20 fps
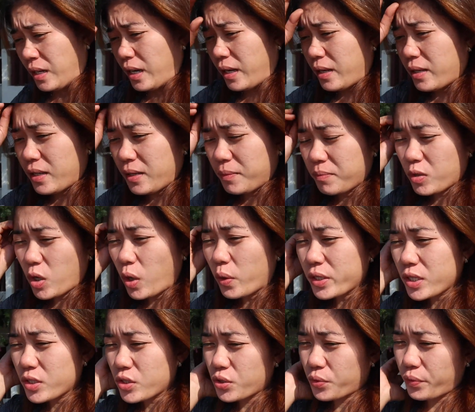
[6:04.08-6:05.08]
I'm
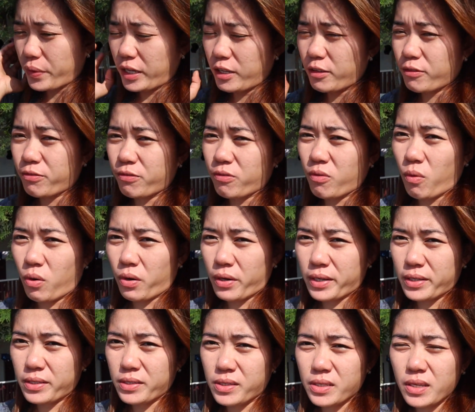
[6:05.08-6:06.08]
going to rate
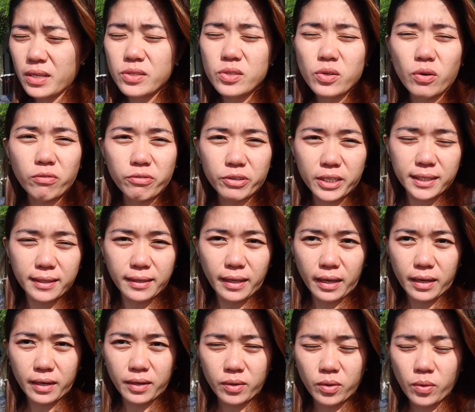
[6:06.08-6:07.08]
for 6 over
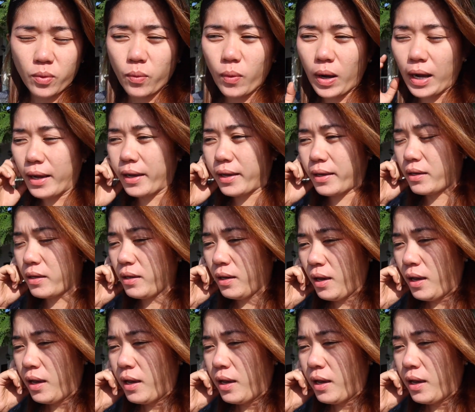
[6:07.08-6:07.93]
10. Why?